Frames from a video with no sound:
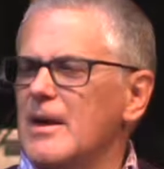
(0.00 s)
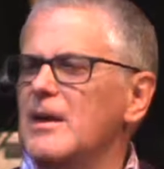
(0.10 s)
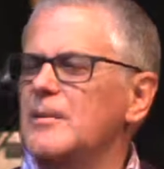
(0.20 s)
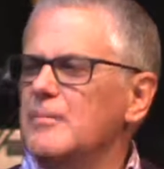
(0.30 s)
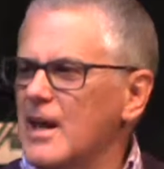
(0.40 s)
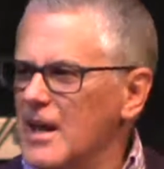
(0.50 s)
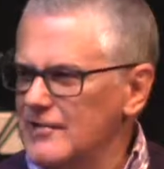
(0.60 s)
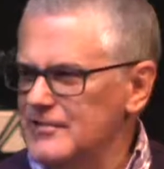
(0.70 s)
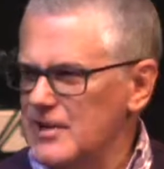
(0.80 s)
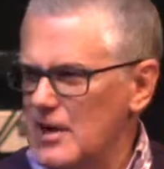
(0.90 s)
In my
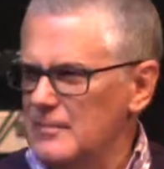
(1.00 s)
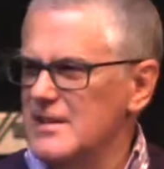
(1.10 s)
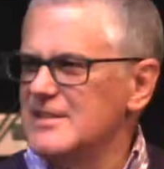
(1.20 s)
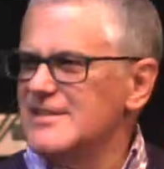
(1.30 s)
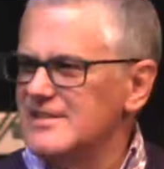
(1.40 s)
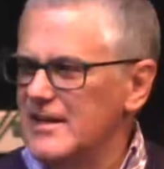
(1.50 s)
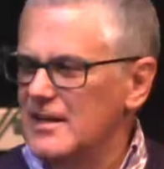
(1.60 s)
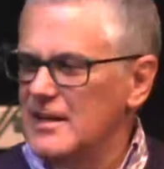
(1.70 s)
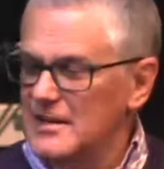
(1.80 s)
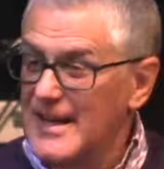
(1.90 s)
lifetime, in
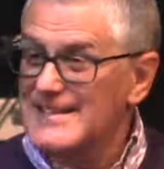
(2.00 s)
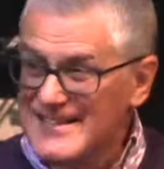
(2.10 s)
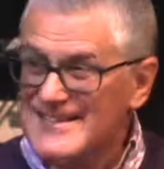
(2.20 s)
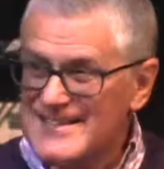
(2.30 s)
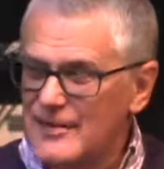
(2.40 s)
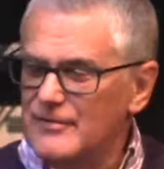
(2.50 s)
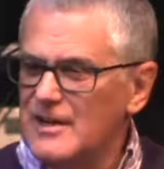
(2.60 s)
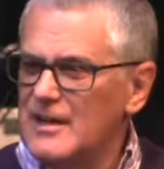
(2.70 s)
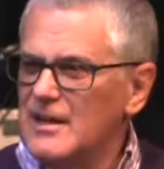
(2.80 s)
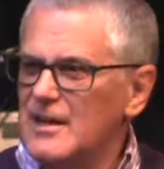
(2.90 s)

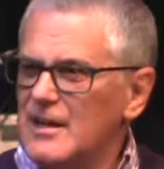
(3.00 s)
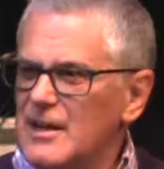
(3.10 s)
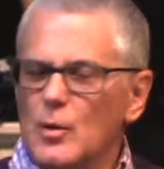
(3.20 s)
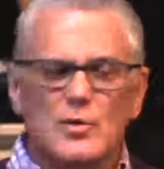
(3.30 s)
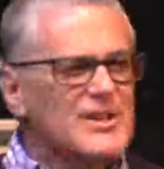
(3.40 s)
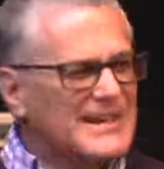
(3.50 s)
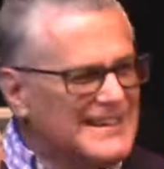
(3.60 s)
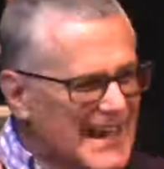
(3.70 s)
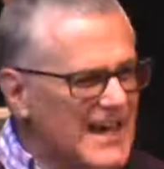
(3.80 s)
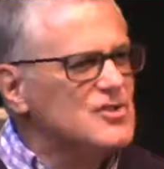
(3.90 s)
1970, it was
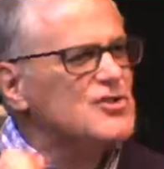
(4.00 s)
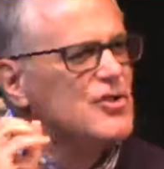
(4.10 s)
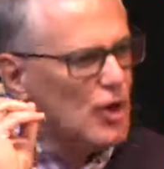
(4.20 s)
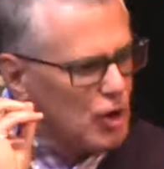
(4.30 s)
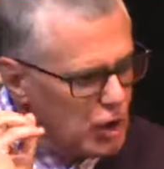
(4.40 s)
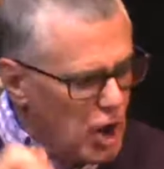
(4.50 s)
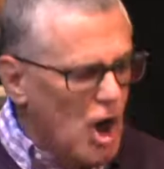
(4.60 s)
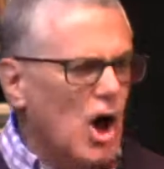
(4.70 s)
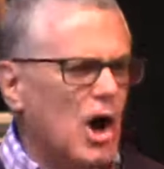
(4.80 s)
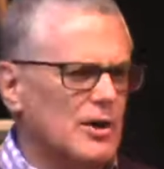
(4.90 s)
against the
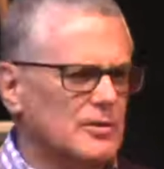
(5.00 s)
law